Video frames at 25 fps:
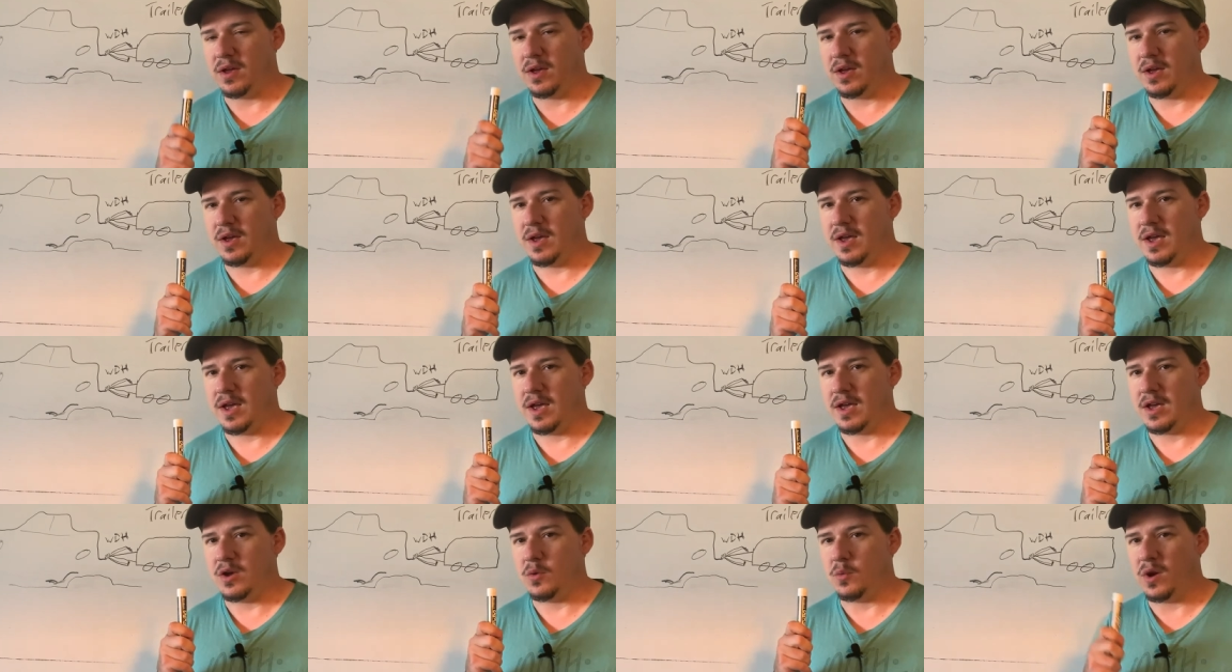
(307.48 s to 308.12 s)

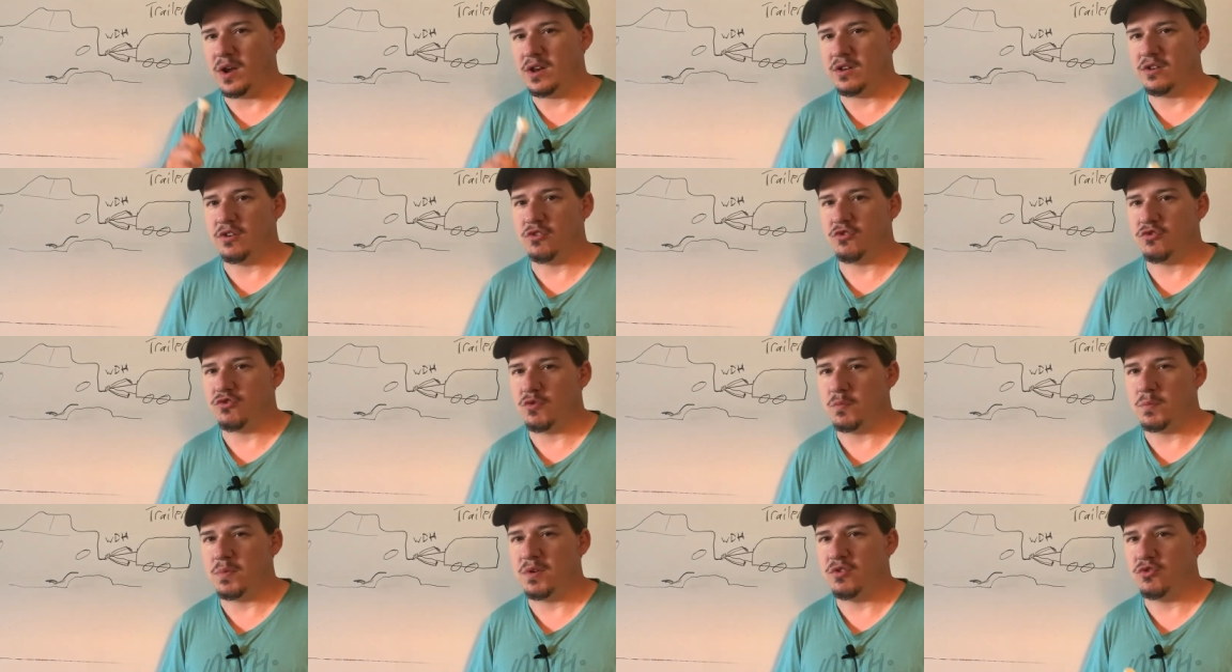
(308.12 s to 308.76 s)
a weight
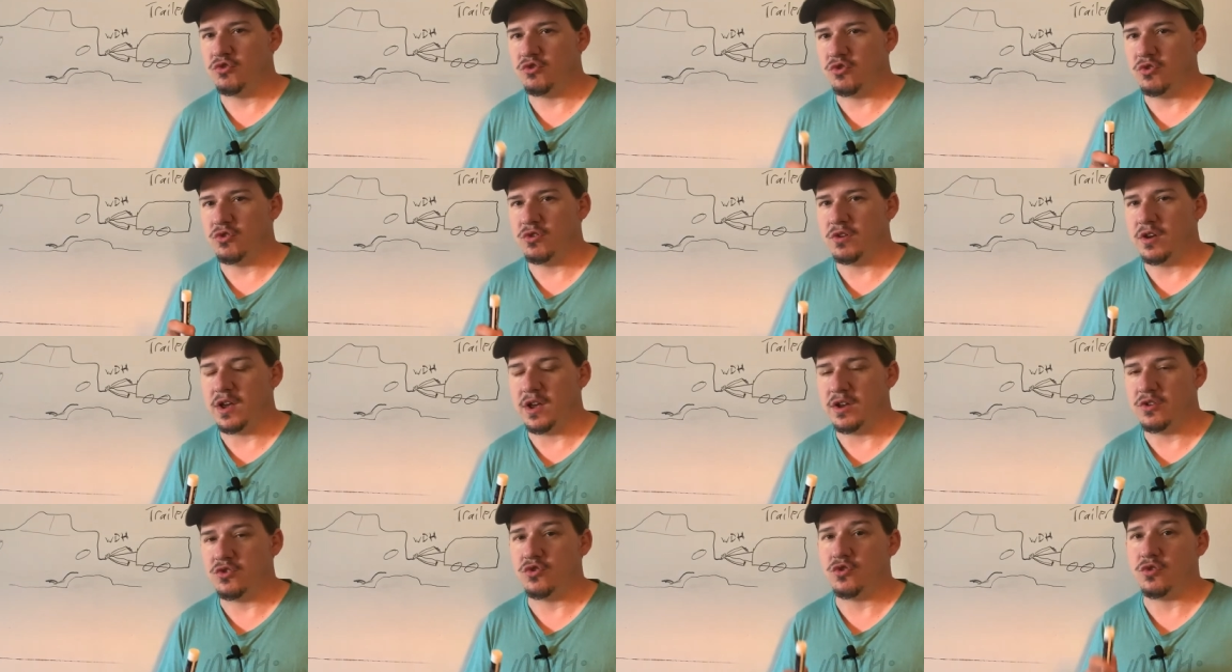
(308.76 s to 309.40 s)
distribution
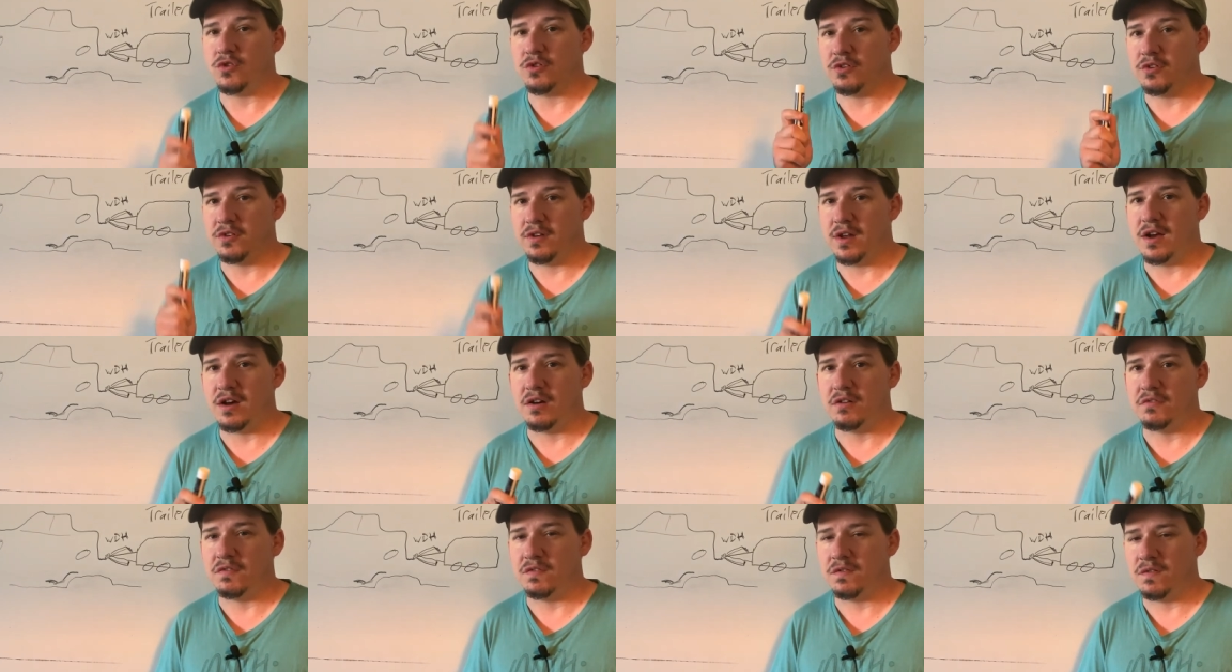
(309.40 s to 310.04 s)
hitch
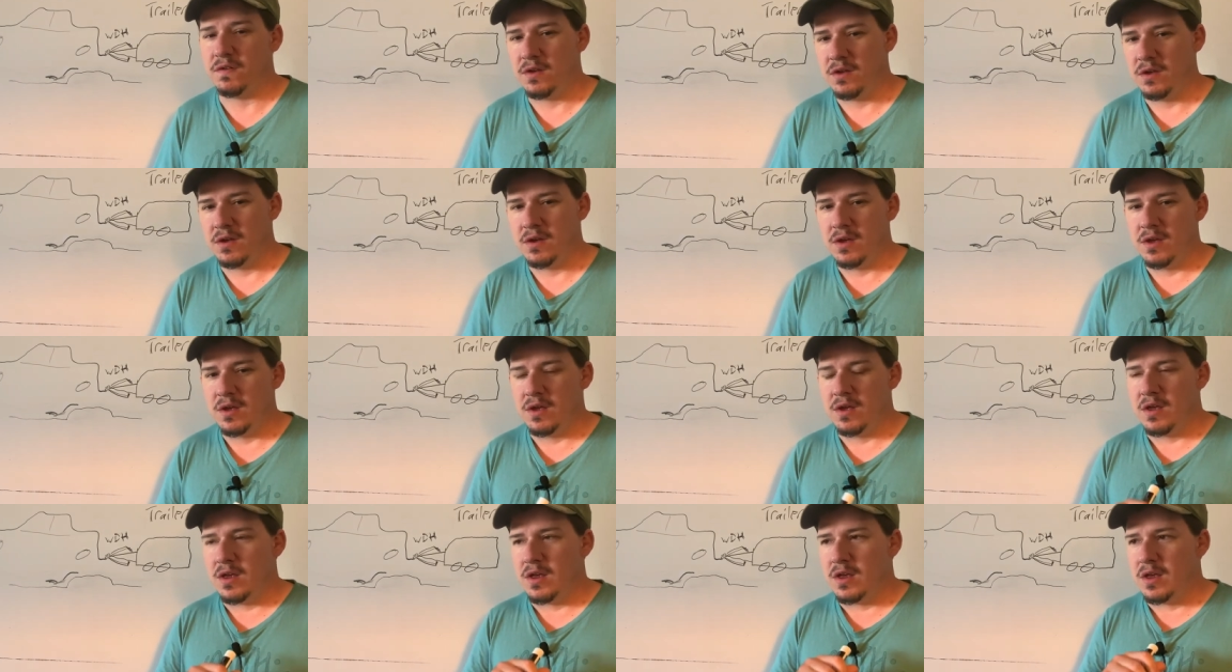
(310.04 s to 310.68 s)
yourself,
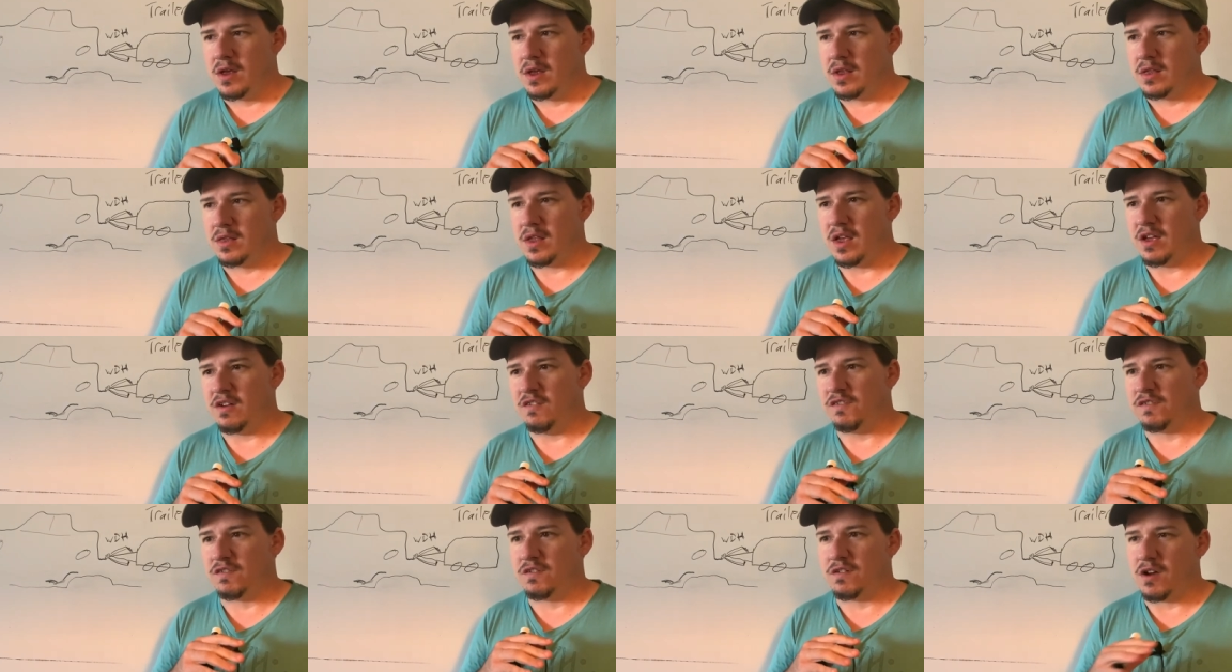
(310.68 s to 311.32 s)

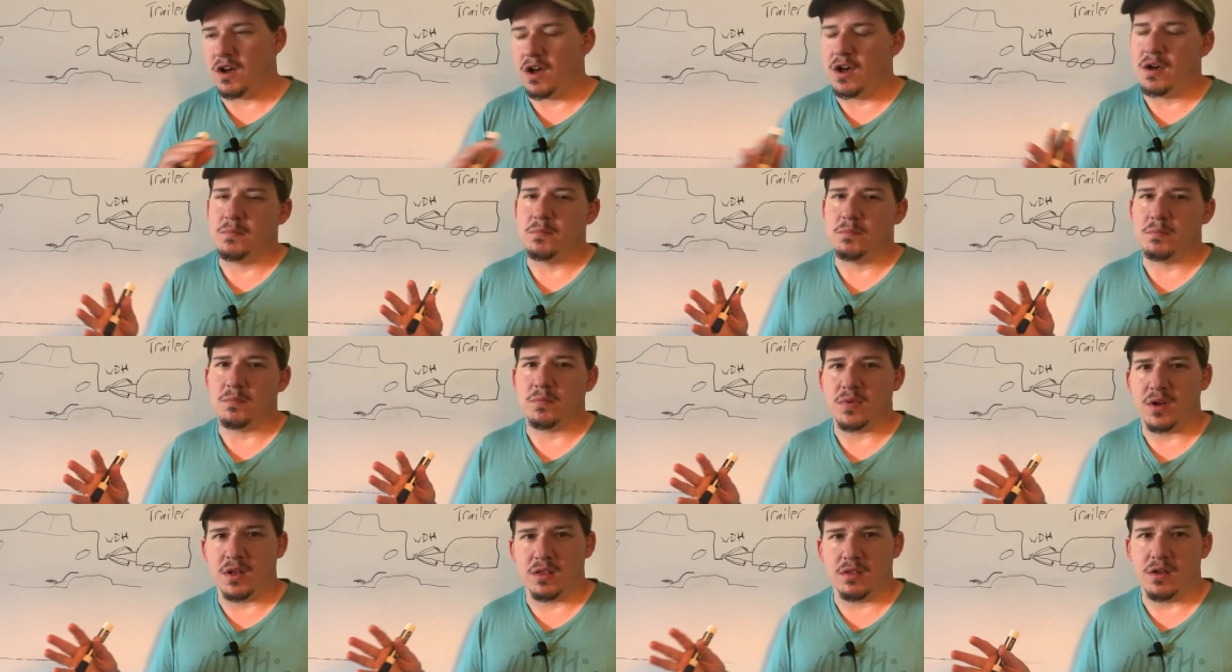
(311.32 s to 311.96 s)
they've
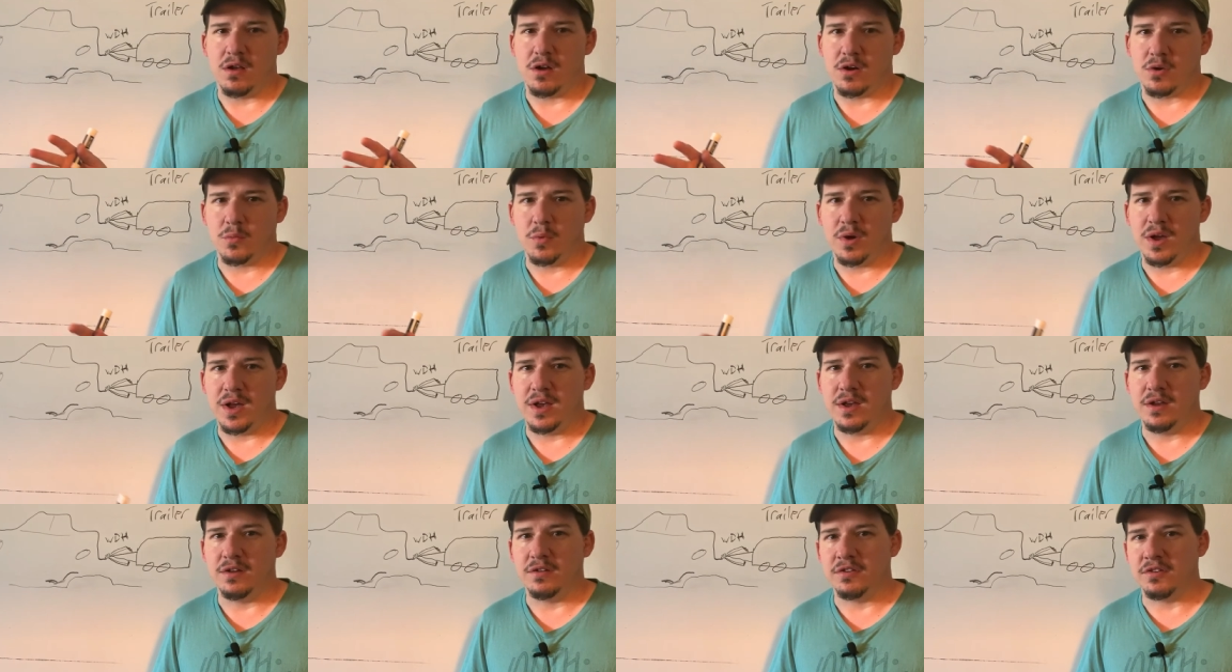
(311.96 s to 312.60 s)
come a long
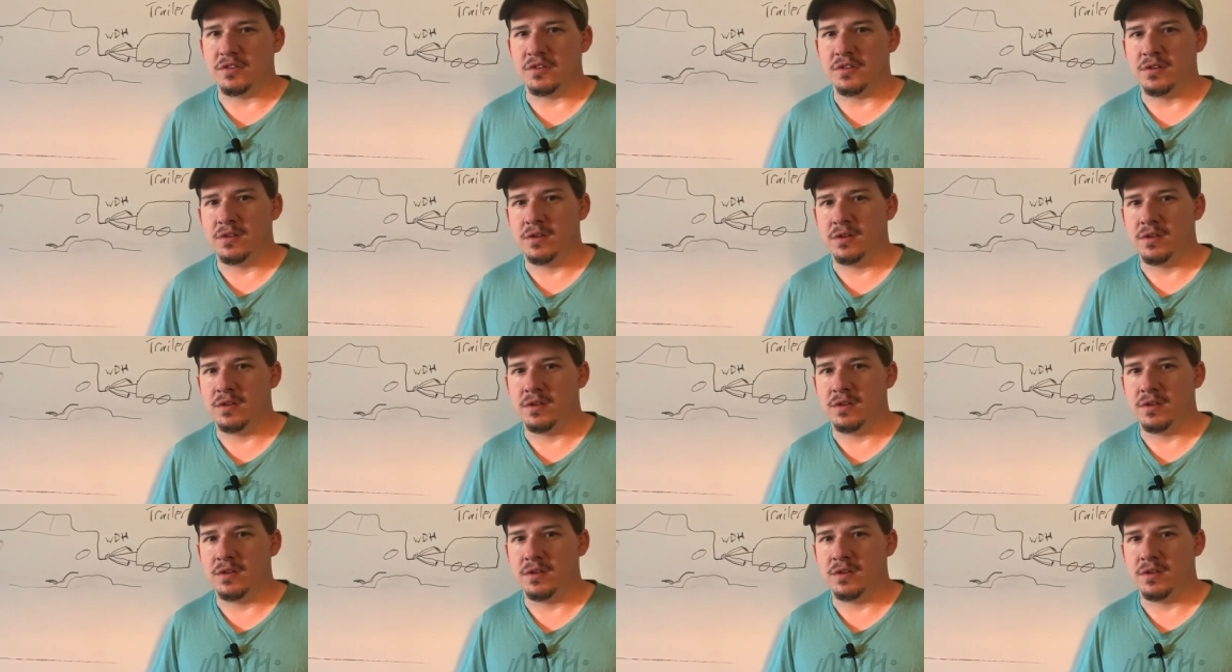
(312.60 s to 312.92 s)
ways.